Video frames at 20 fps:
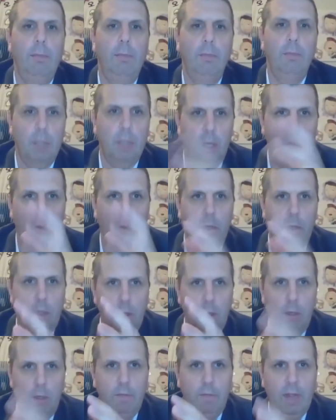So
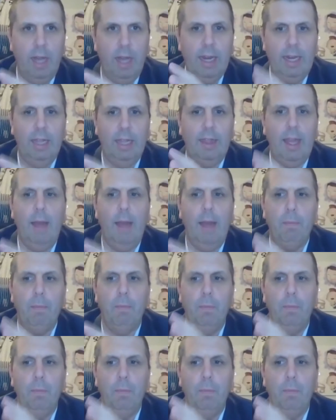you've got to get that.